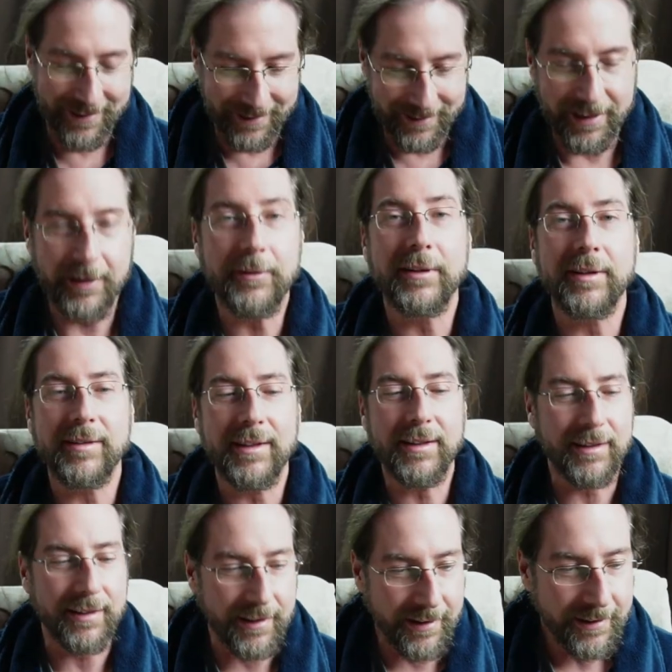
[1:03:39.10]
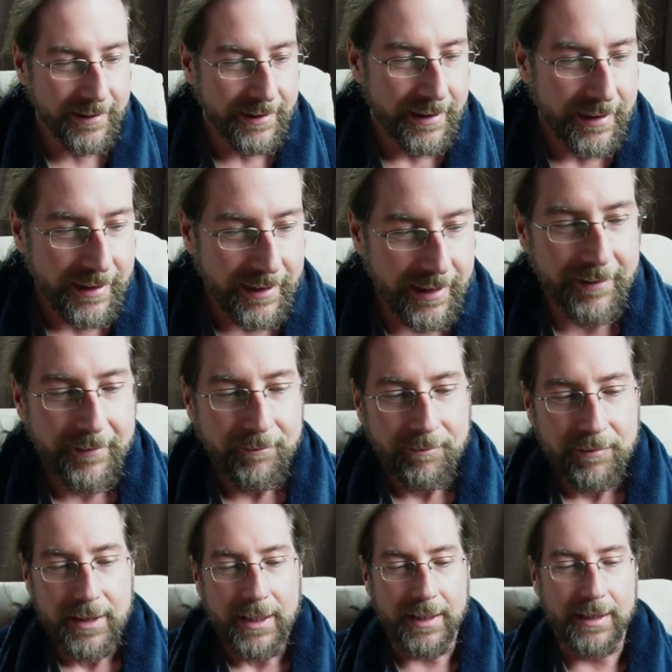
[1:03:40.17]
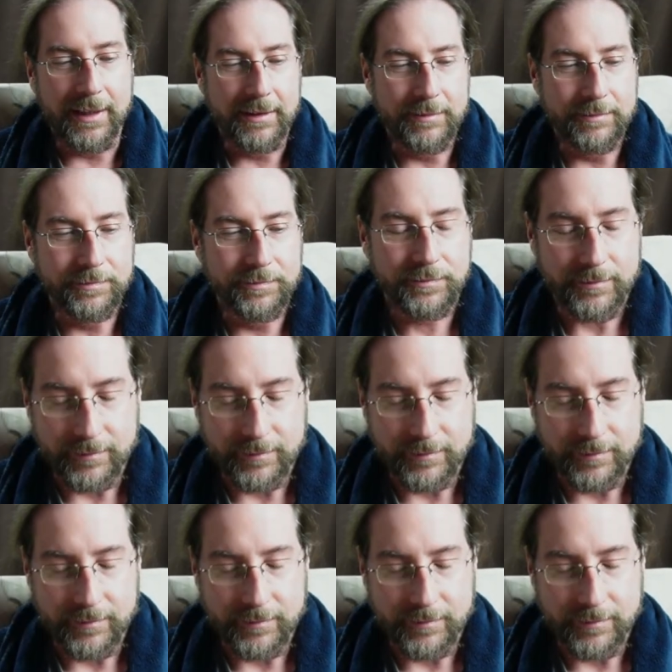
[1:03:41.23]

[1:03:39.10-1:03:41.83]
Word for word: I already said that, eh? Yeah. Um,